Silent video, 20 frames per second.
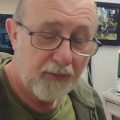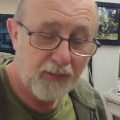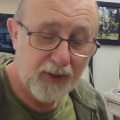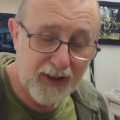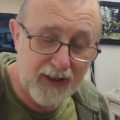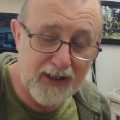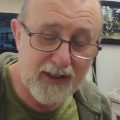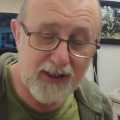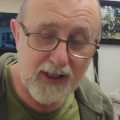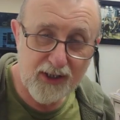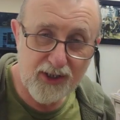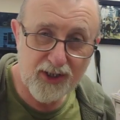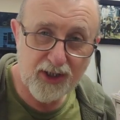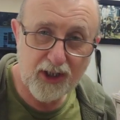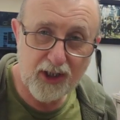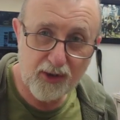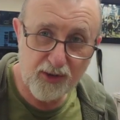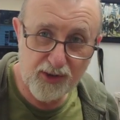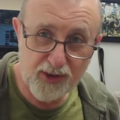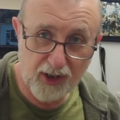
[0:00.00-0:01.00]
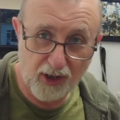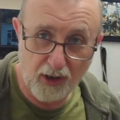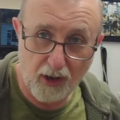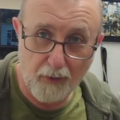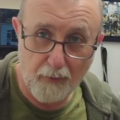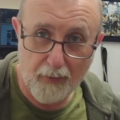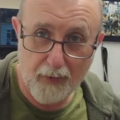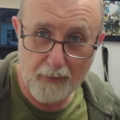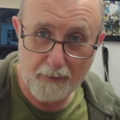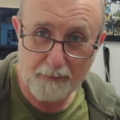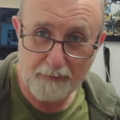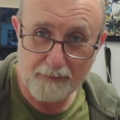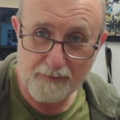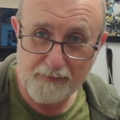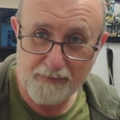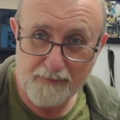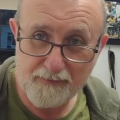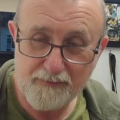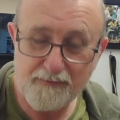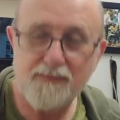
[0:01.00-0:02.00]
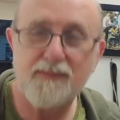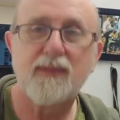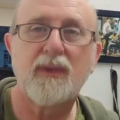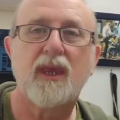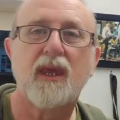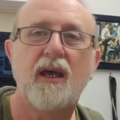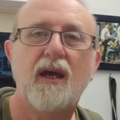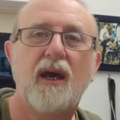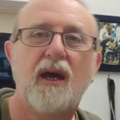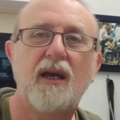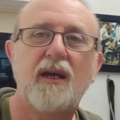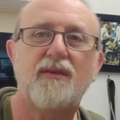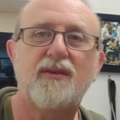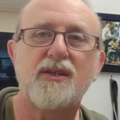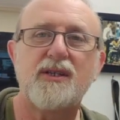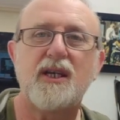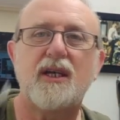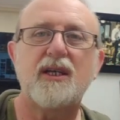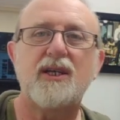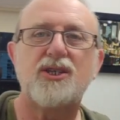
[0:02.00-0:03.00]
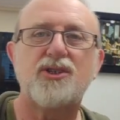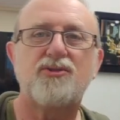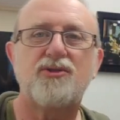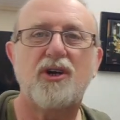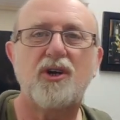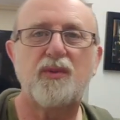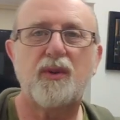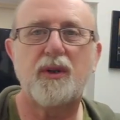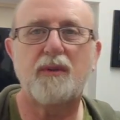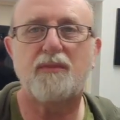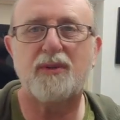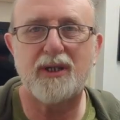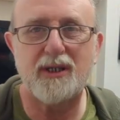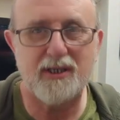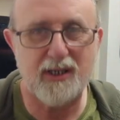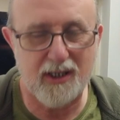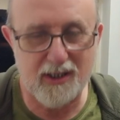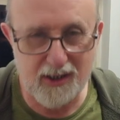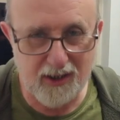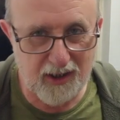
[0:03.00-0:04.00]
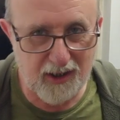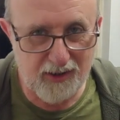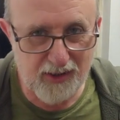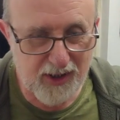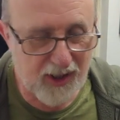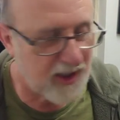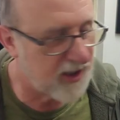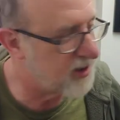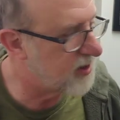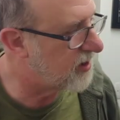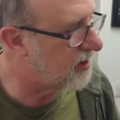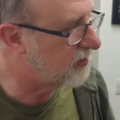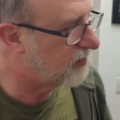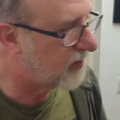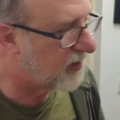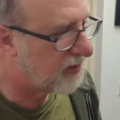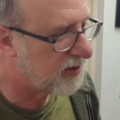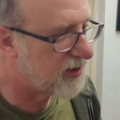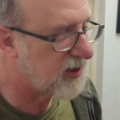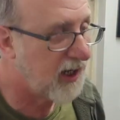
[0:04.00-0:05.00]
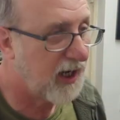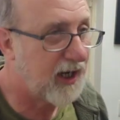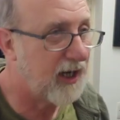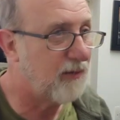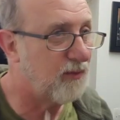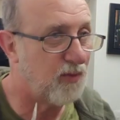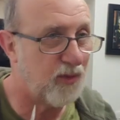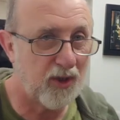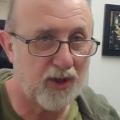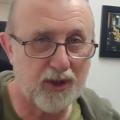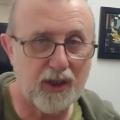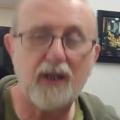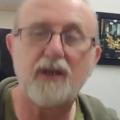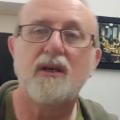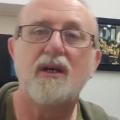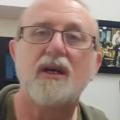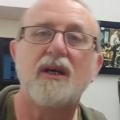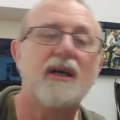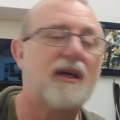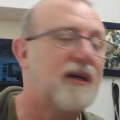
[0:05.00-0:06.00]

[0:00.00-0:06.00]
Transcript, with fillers: Please excuse the hum. And if there's any strobing, please excuse that too, because I am working,